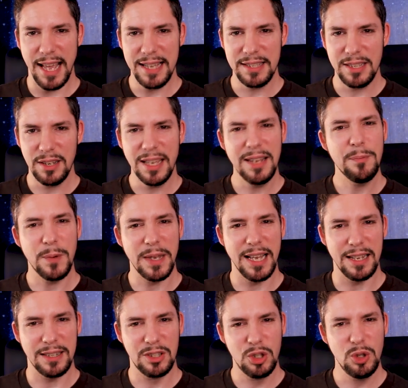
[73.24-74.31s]
last on it, we
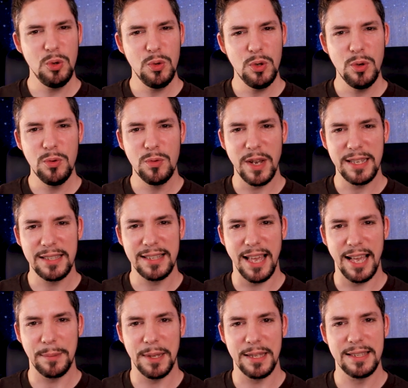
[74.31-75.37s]
got two new ring
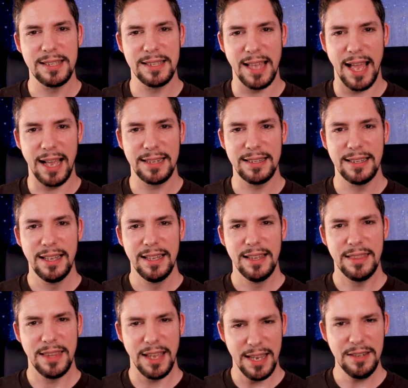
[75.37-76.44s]
segments stacked.
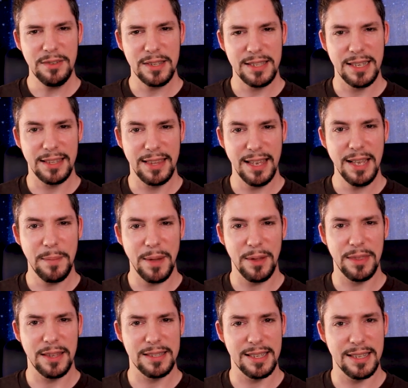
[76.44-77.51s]
The interesting thing
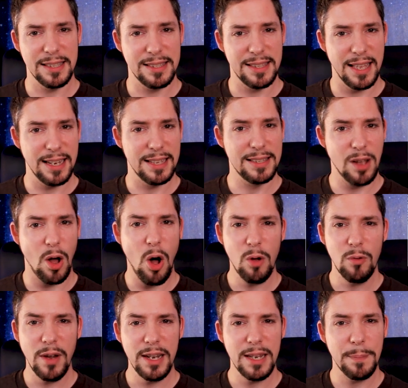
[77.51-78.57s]
about this is that it's
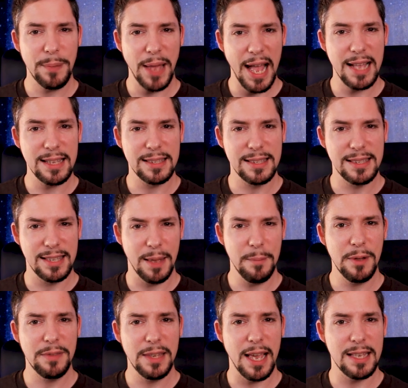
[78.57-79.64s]
already passed
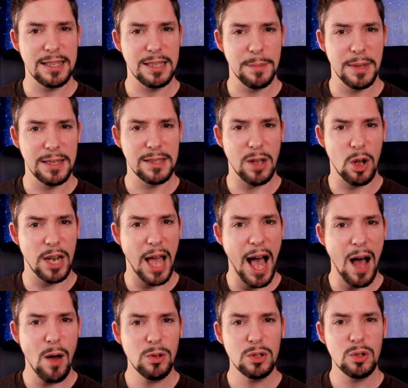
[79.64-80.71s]
some of the estimates on
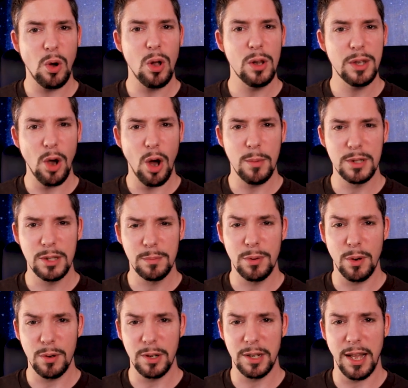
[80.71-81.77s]
how tall the orbital
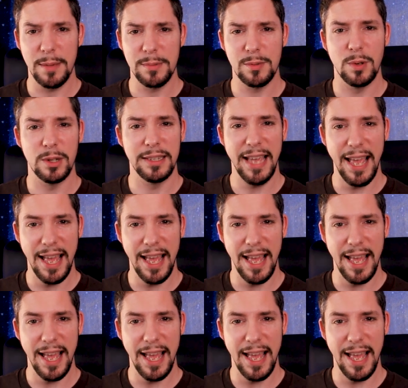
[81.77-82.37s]
prototypes would